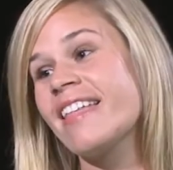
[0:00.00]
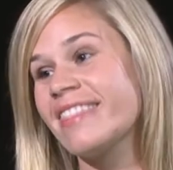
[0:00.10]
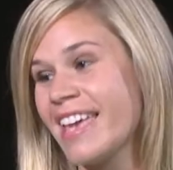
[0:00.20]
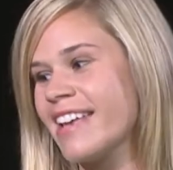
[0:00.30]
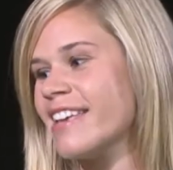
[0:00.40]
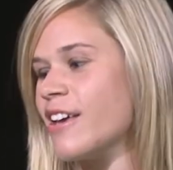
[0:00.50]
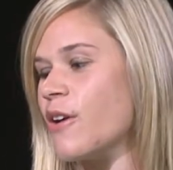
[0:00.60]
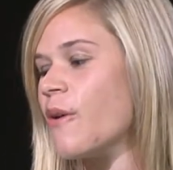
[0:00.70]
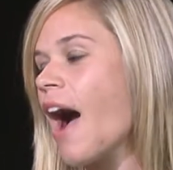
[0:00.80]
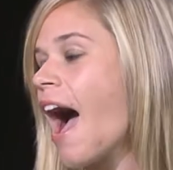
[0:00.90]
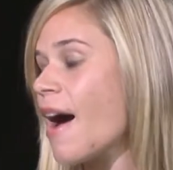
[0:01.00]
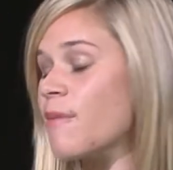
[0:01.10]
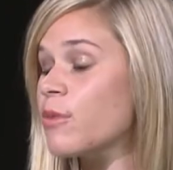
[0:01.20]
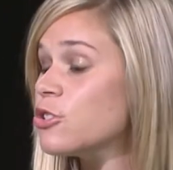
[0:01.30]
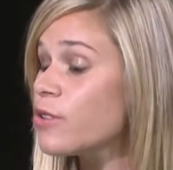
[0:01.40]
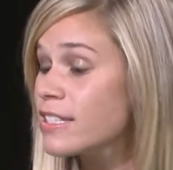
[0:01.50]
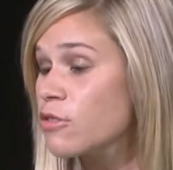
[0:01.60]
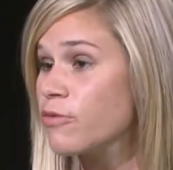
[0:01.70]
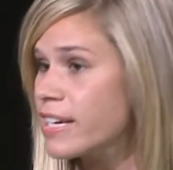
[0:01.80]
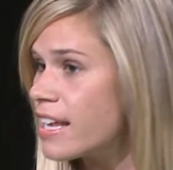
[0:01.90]
Thank you. Would you like to
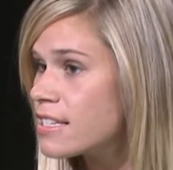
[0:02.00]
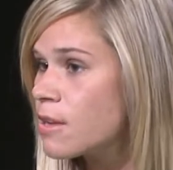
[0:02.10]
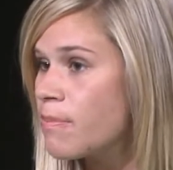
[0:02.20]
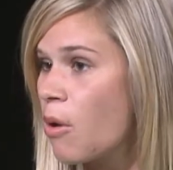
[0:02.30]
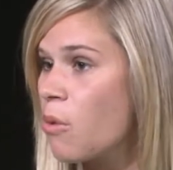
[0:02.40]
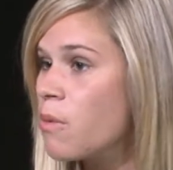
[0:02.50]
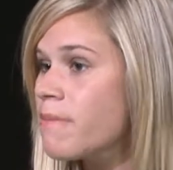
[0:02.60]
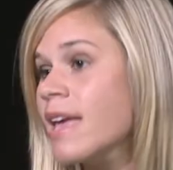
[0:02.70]
read us a poem,